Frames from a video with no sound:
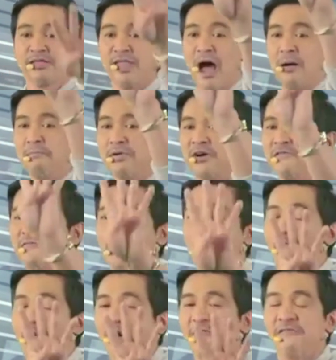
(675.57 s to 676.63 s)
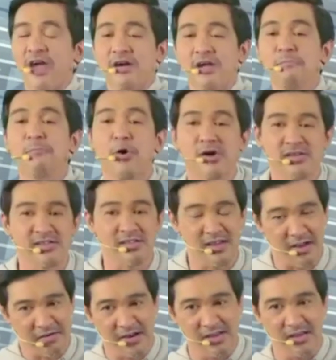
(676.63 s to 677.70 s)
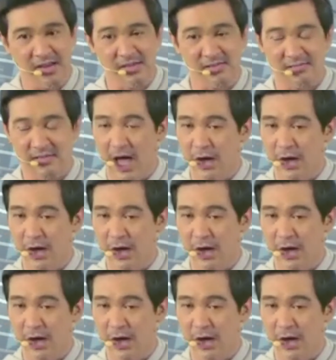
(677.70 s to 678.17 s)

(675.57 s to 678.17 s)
Number 4, very important ingredient.